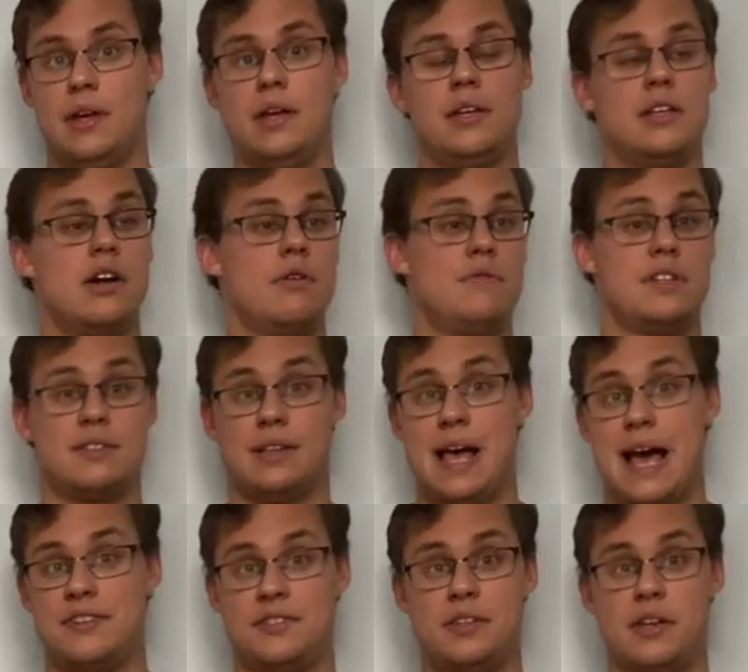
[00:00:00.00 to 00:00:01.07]
You know, this
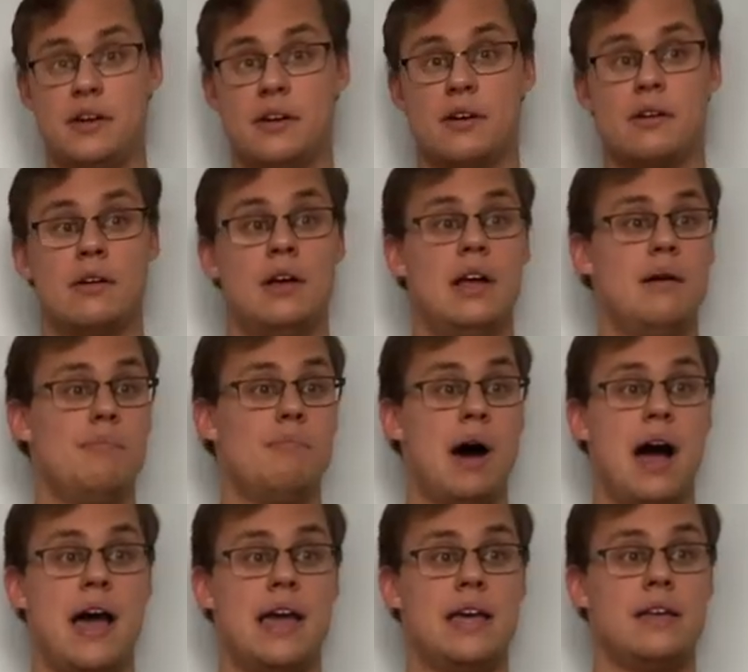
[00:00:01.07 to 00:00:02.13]
last year,
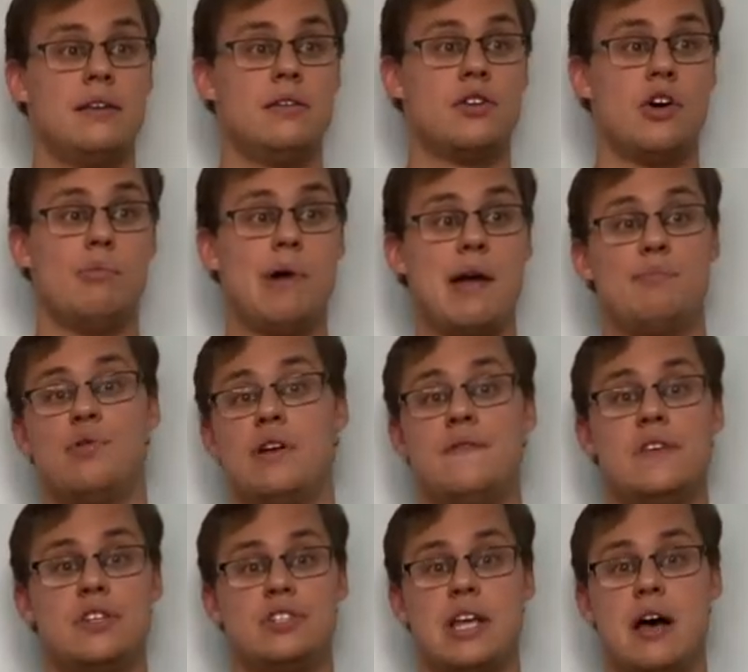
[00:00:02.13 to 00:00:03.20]
my you know my
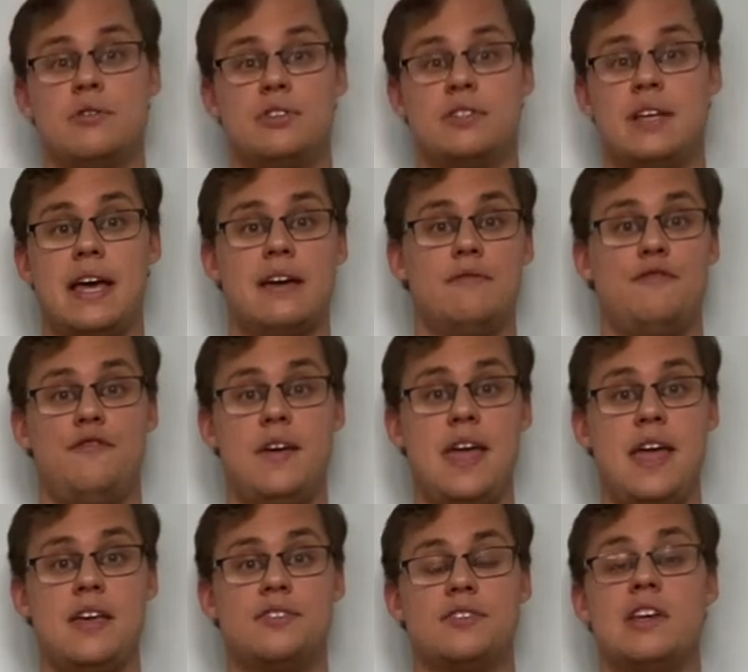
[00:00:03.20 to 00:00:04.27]
previous challenges I had
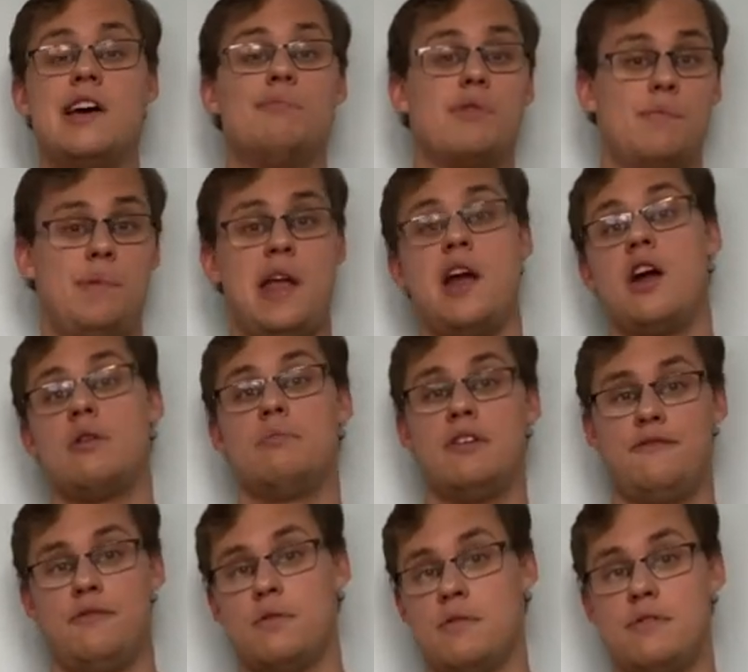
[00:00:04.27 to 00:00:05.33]
faced prepared me
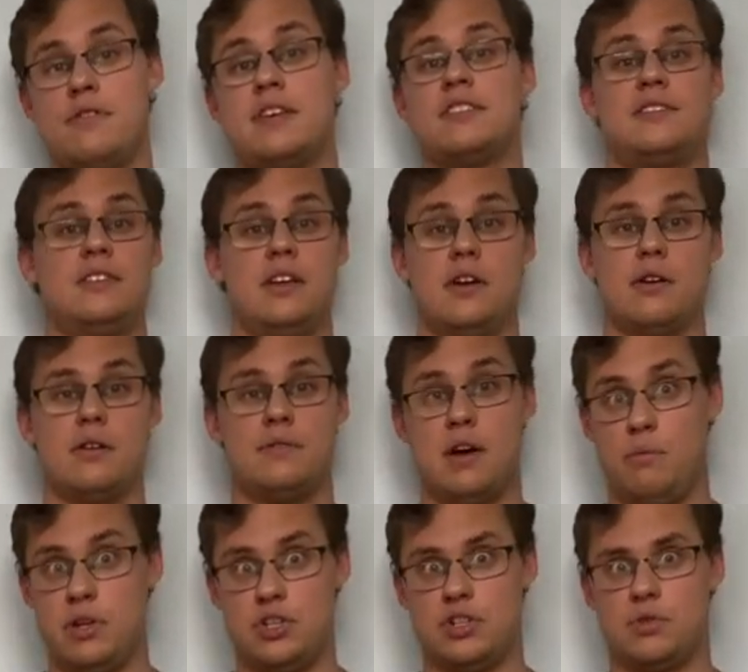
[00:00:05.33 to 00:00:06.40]
for this year that
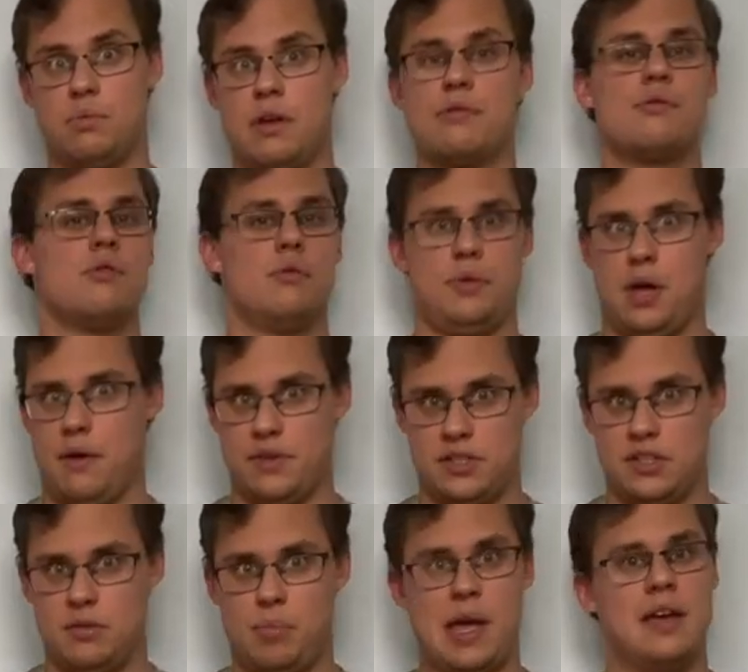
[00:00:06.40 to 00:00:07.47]
we just went through with
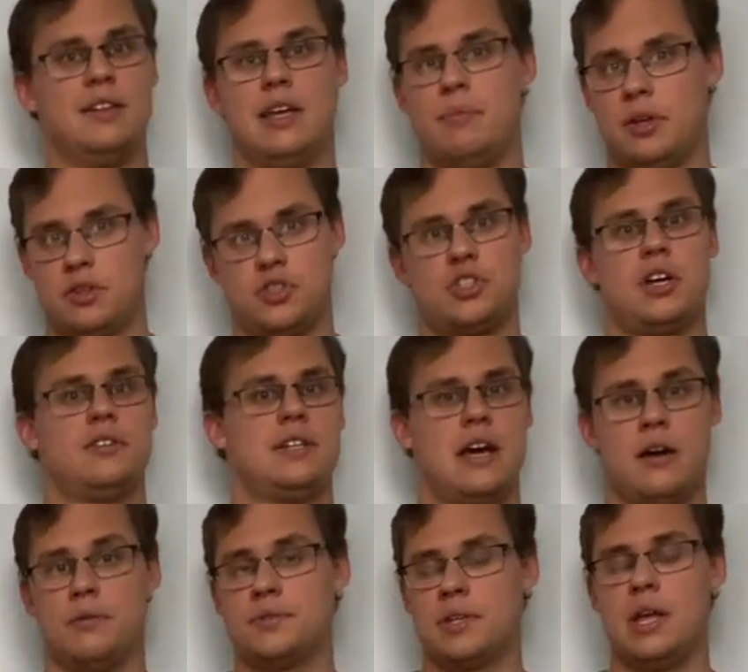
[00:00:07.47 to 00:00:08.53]
obviously the pandemic, the
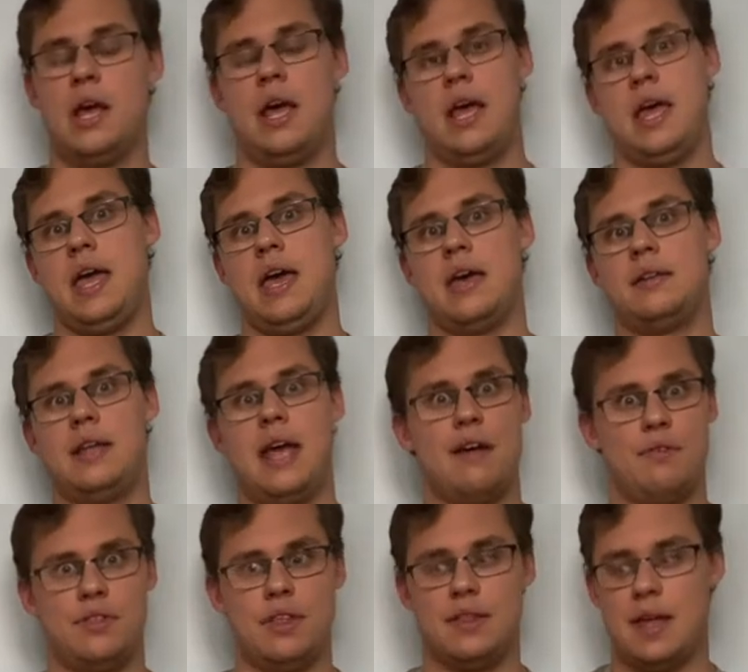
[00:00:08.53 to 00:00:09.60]
shutdowns, and
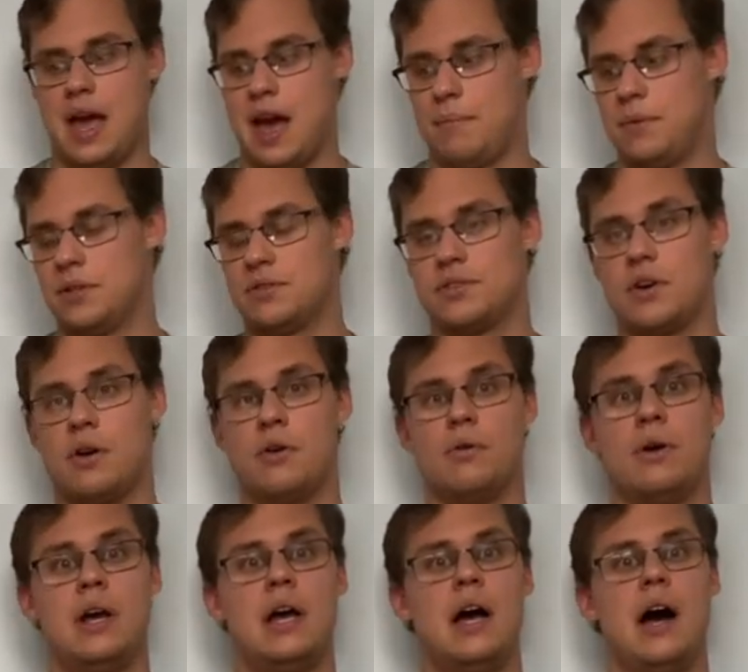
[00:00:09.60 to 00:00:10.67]
everything that happened.
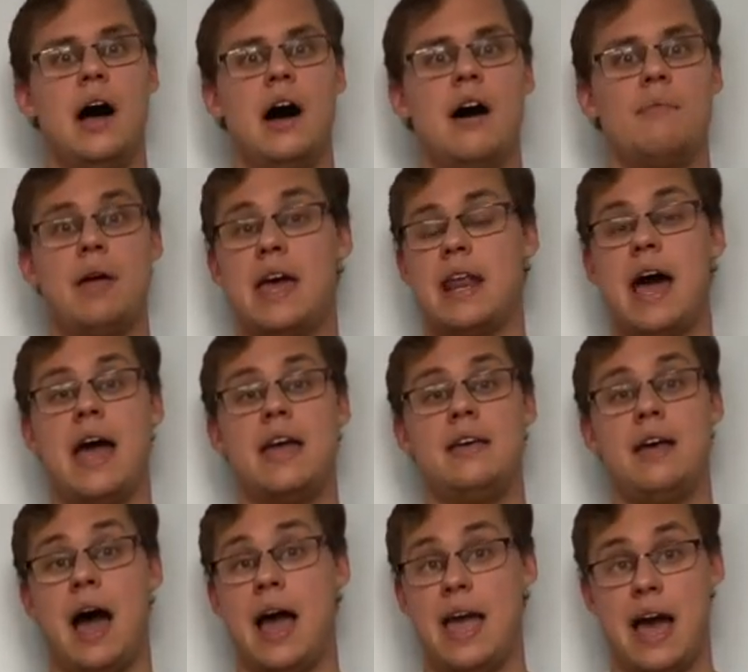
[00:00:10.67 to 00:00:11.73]
So, um, and I
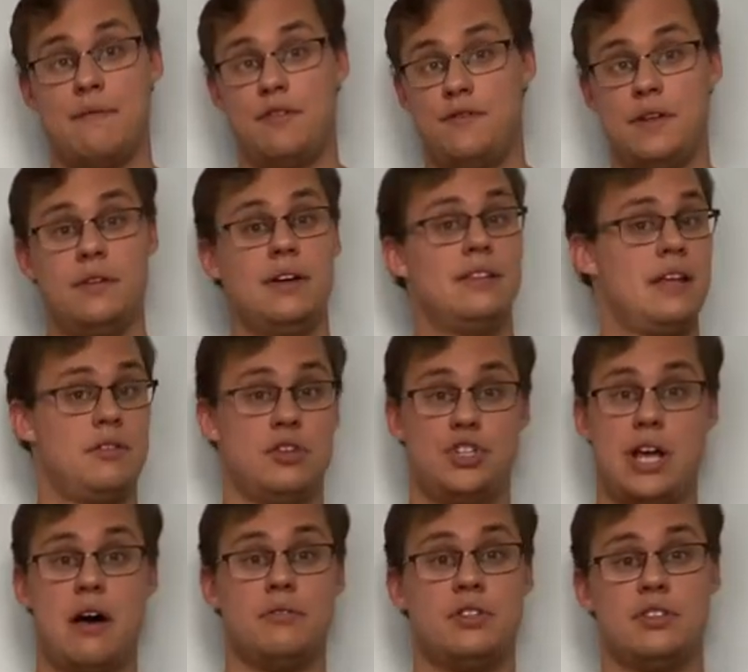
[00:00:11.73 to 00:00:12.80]
I have a feeling that the
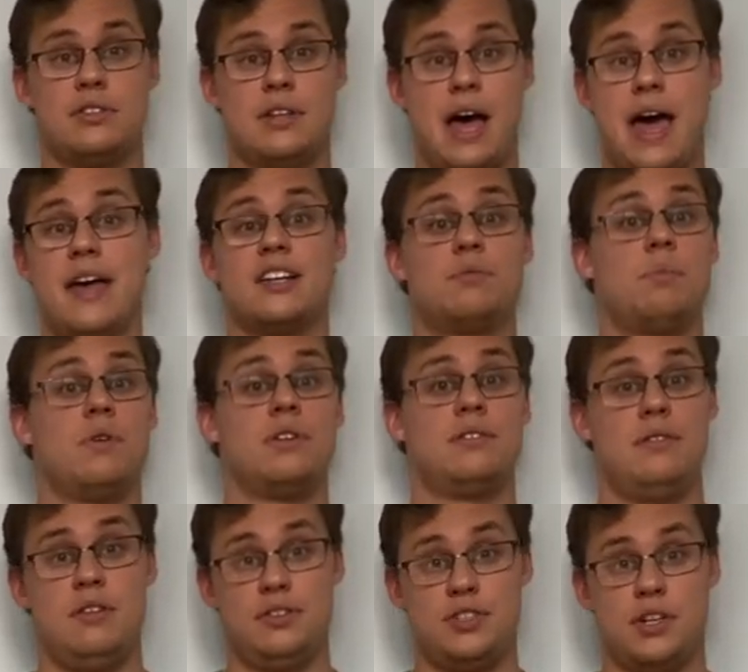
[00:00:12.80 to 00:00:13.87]
challenges I experienced
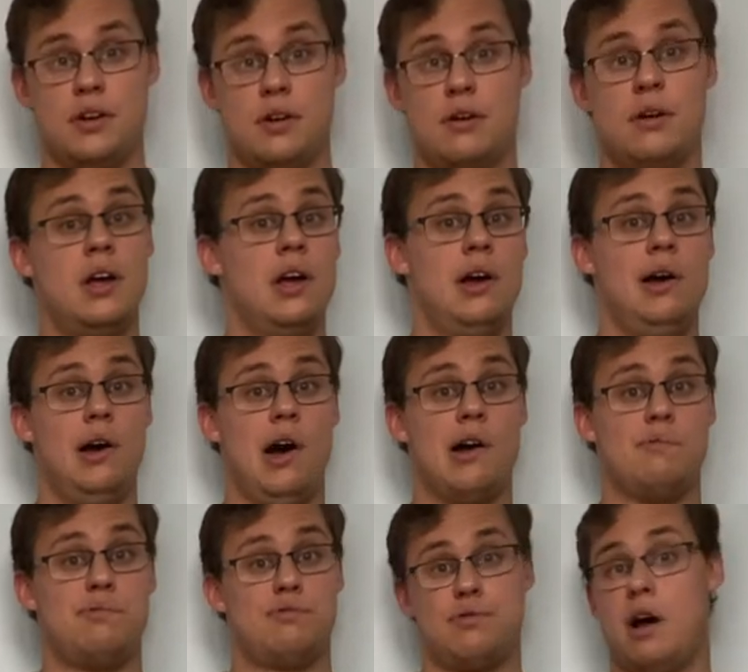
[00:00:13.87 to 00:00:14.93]
this year are
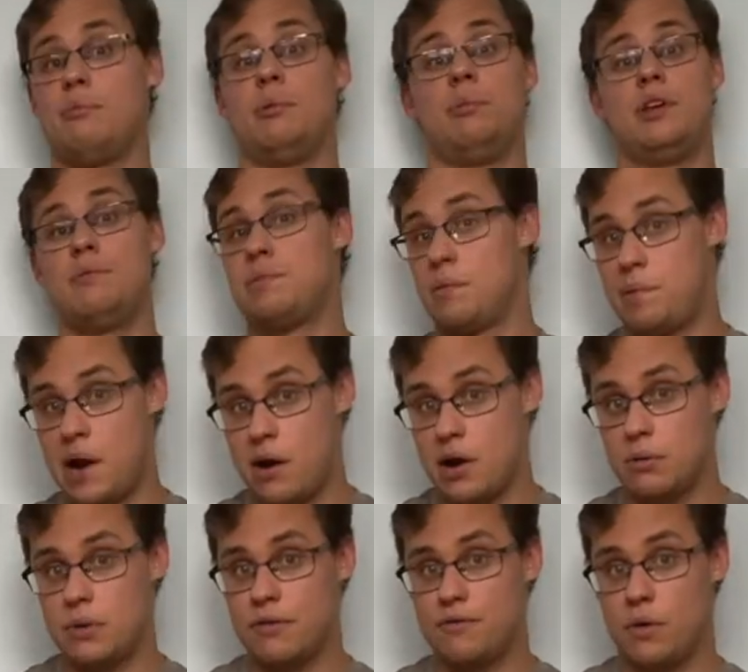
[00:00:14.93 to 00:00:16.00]
probably preparing
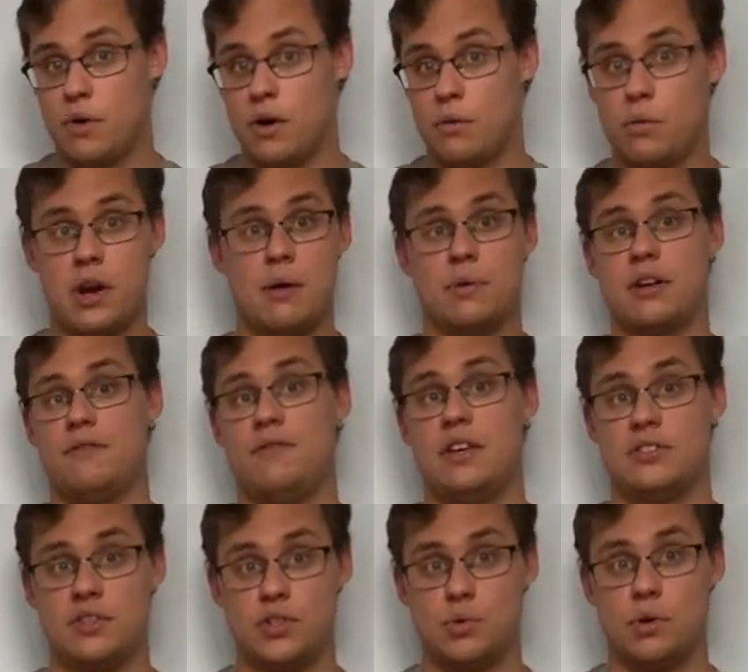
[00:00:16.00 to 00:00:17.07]
me for what I'm going to
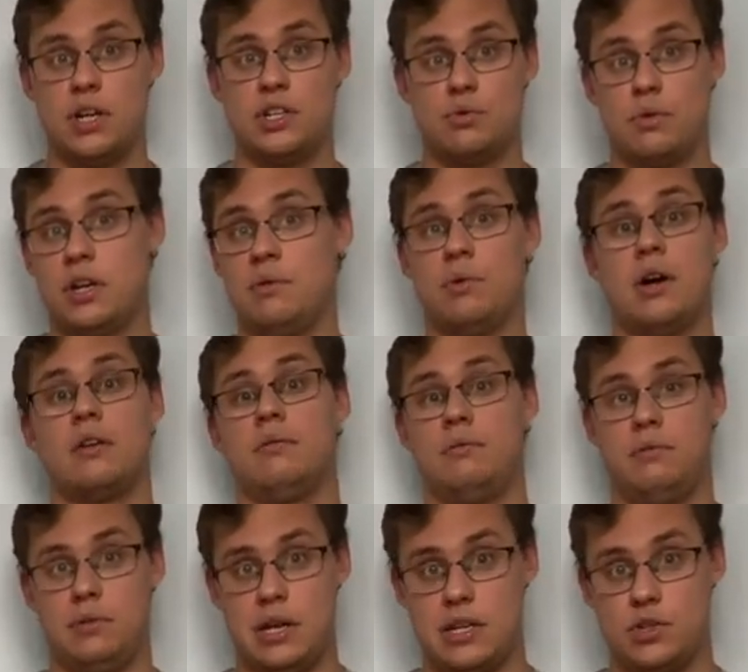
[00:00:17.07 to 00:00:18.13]
face in 2021
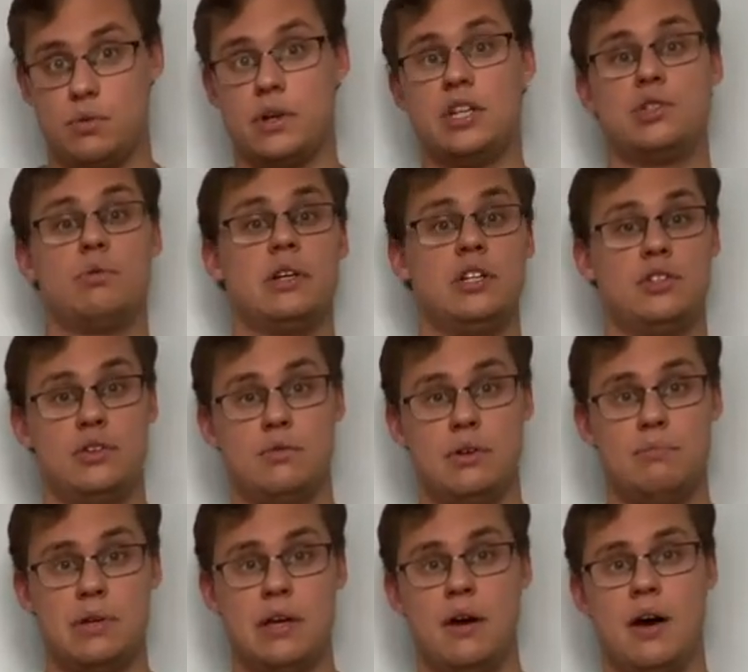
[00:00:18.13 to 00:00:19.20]
and 2022
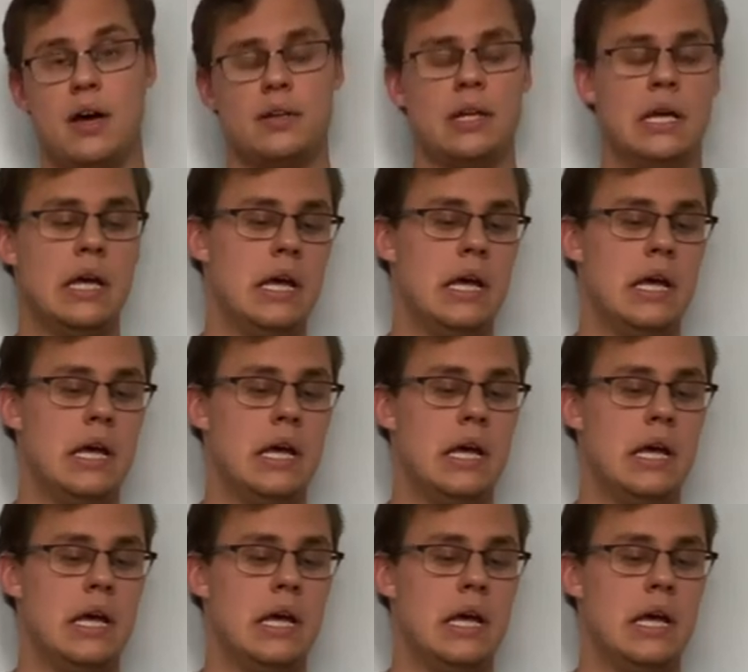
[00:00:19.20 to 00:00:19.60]
and beyond.